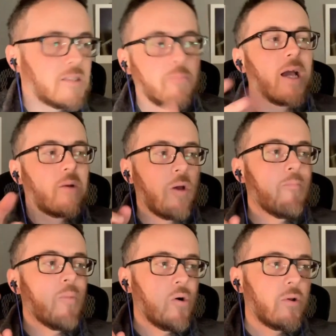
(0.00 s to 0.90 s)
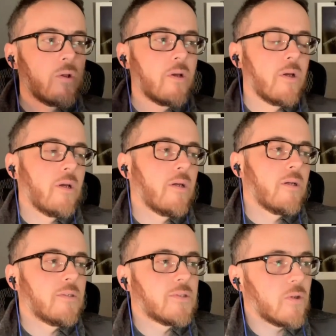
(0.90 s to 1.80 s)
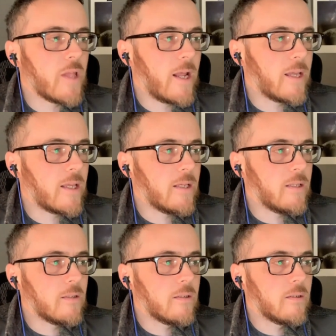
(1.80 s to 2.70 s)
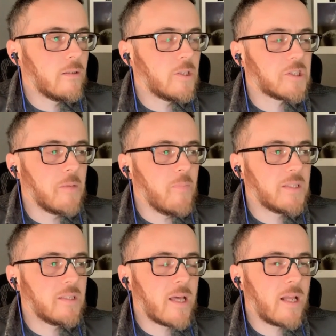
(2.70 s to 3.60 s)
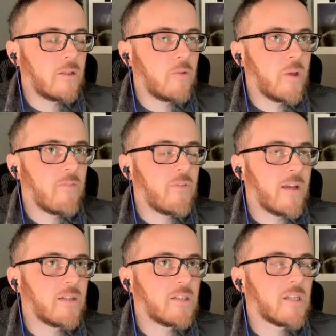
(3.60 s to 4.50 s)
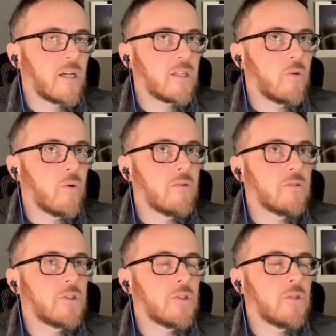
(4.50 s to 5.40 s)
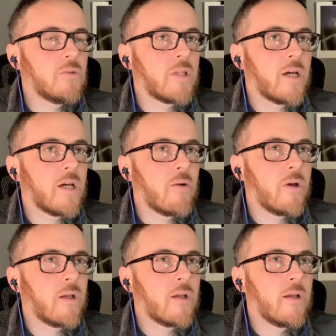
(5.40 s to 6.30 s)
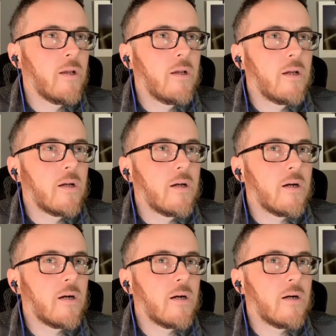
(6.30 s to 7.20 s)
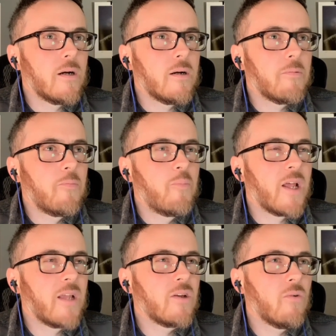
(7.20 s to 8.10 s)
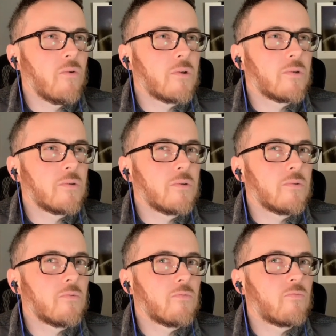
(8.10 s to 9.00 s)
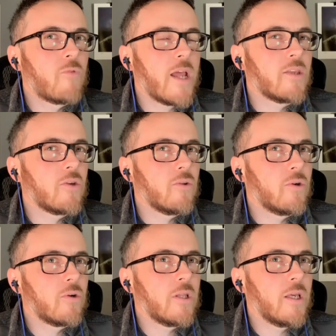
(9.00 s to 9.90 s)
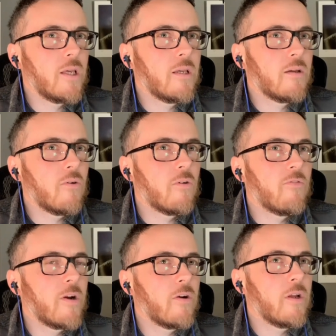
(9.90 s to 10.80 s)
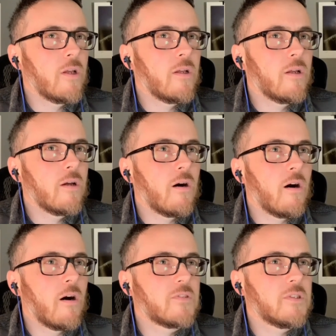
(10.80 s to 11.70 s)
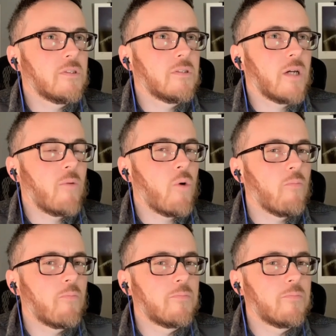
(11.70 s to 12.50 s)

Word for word: in black and white mode, so that I can just commit to that a little bit if I decide to go out and shoot that way. Uh, but I don't regularly or very often, I won't